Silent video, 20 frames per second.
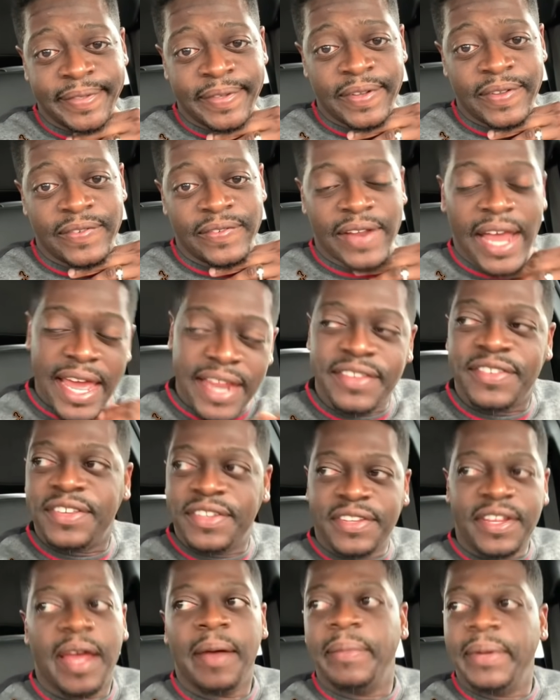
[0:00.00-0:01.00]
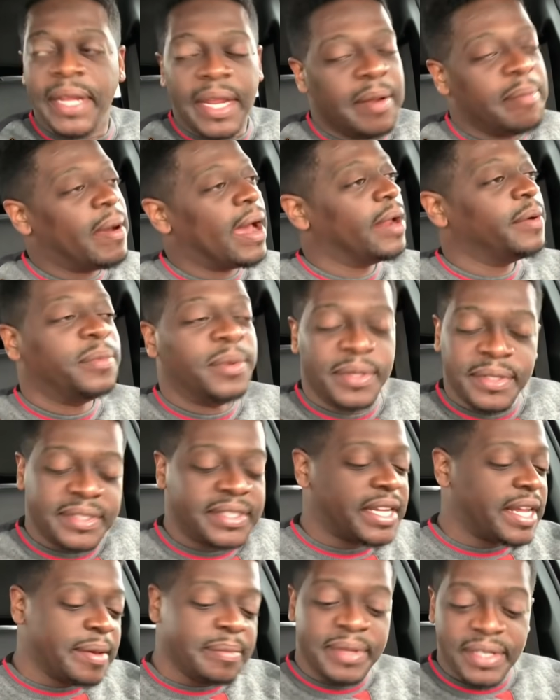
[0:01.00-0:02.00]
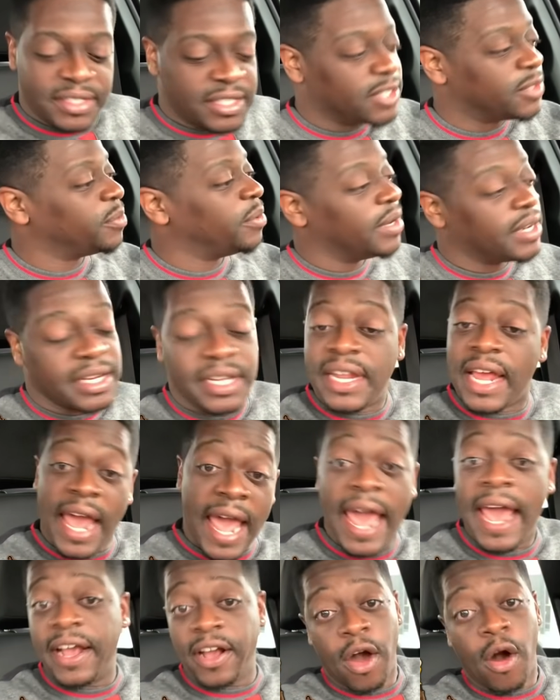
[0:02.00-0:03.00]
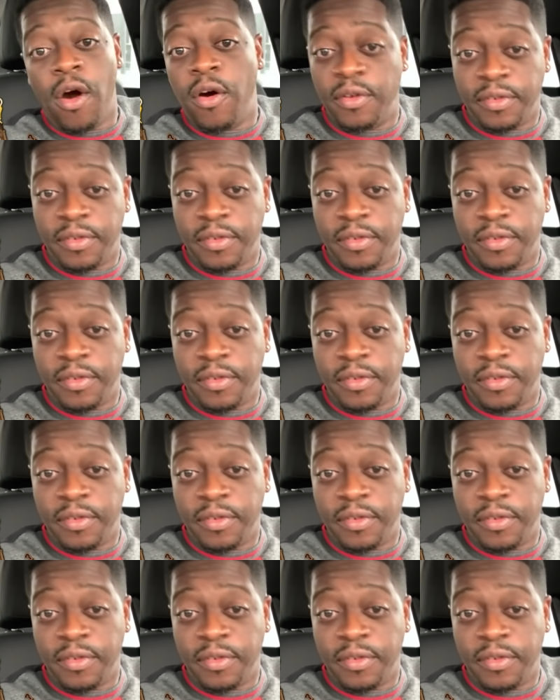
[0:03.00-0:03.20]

Ladies and gentlemen, anybody want to tell me just what in the hang on